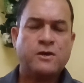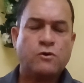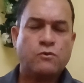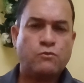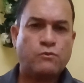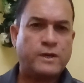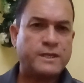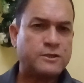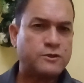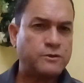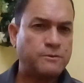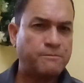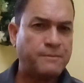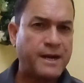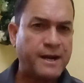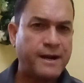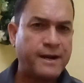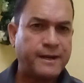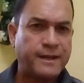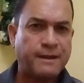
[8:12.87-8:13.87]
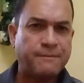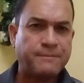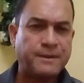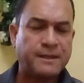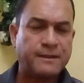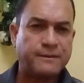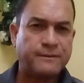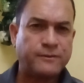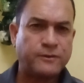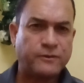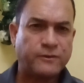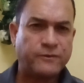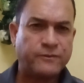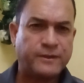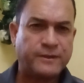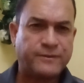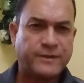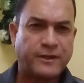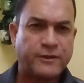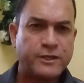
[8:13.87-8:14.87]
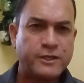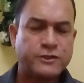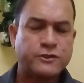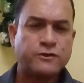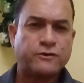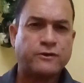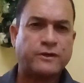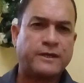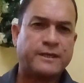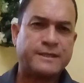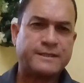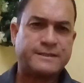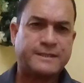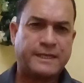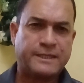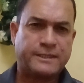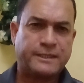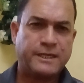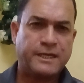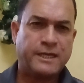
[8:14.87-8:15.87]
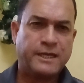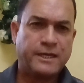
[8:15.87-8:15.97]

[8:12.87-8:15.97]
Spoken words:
once you marry, I mean, the tradition is that